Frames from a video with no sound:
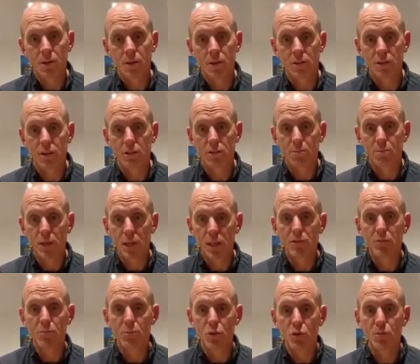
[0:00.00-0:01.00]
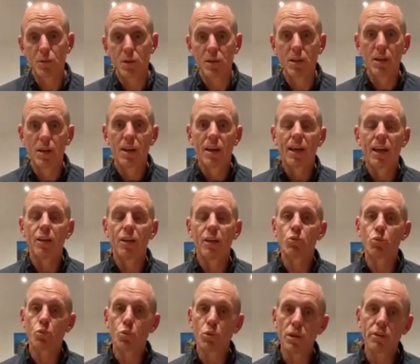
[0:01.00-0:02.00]
So speed of movement is
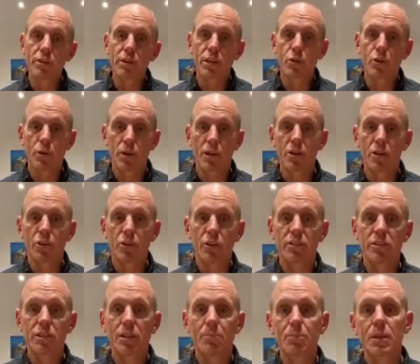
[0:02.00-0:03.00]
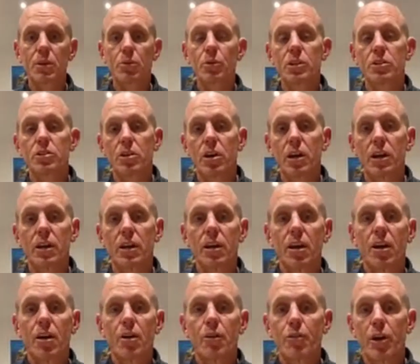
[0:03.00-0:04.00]
really critical and something which I
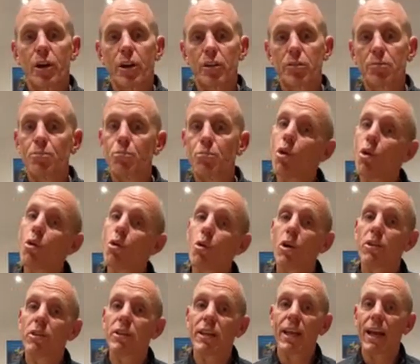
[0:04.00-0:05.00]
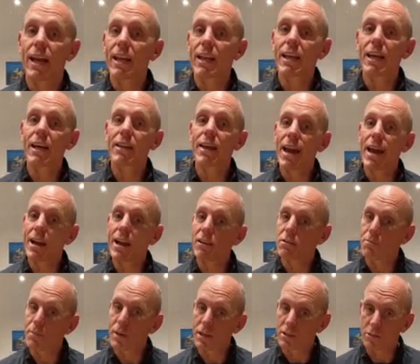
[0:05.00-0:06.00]
focus more on than any other
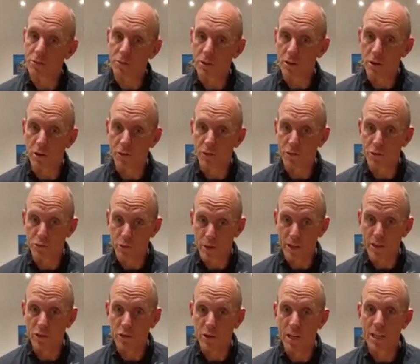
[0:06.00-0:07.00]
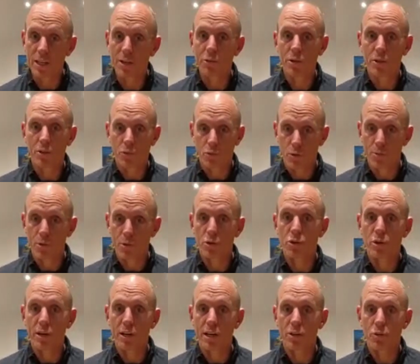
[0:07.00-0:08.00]
aspect of strength training with
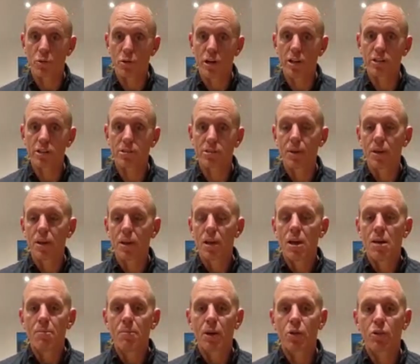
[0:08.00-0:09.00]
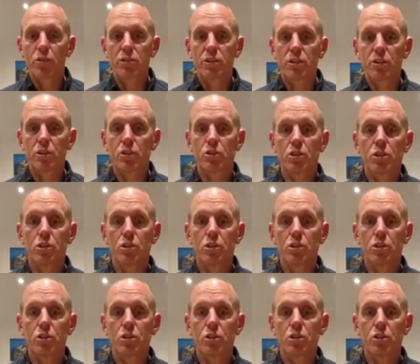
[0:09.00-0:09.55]
rheumatoid arthritis, because your